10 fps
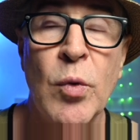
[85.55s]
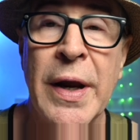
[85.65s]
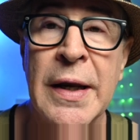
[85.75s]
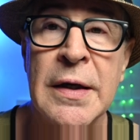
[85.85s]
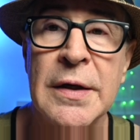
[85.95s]

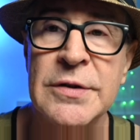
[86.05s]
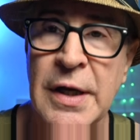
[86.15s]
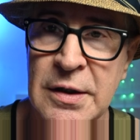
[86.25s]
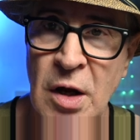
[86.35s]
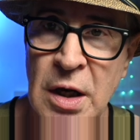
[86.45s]
RED
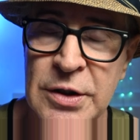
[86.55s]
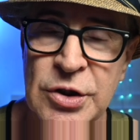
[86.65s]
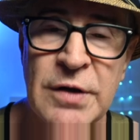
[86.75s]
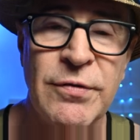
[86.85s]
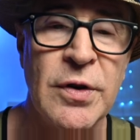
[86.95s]

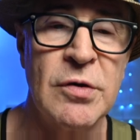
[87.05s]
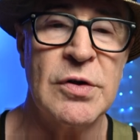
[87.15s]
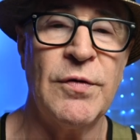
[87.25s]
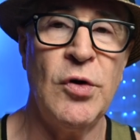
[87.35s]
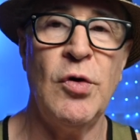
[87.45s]
technology. For
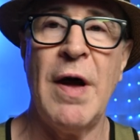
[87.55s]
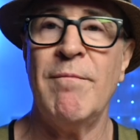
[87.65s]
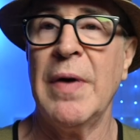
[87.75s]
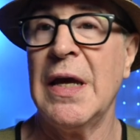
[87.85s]
those of you who haven't been